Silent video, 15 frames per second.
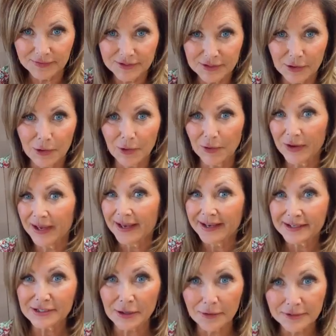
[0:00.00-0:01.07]
you. So
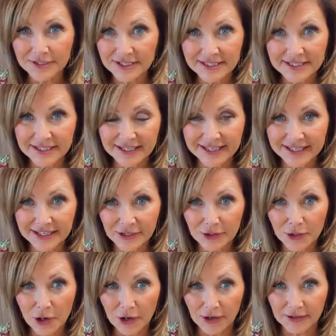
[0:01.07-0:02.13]
don't just stick it
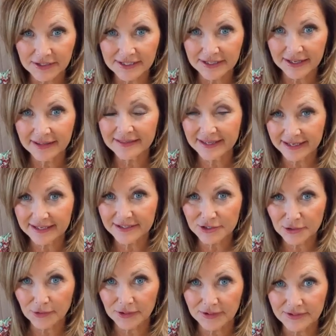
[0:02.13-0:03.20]
in your cart and think
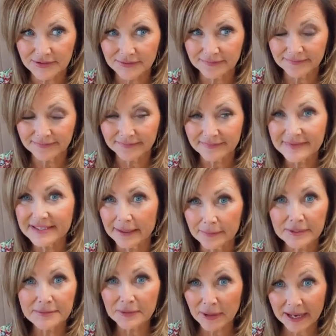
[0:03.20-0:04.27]
it's yours.
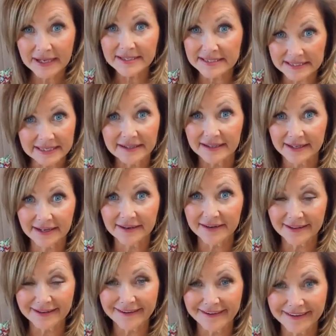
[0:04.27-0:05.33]
Someone might steal it
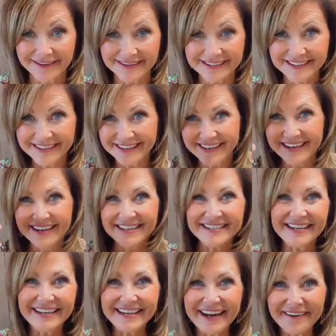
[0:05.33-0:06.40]
out of the cart.
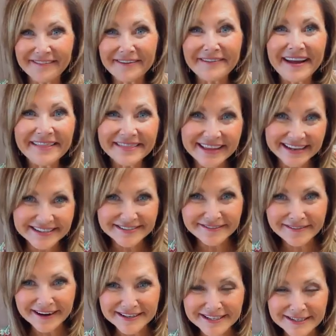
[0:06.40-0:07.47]
Take care, everyone.
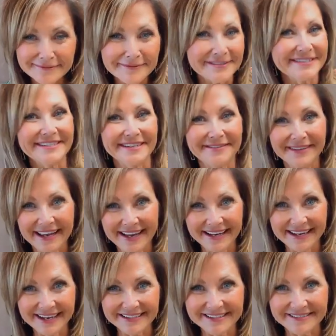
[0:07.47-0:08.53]
Thanks for watching. We'll see you
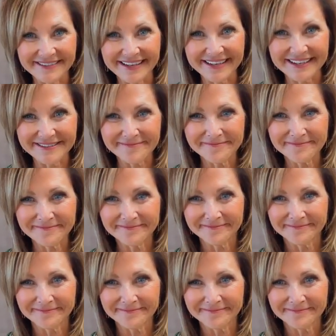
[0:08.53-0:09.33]
again next week.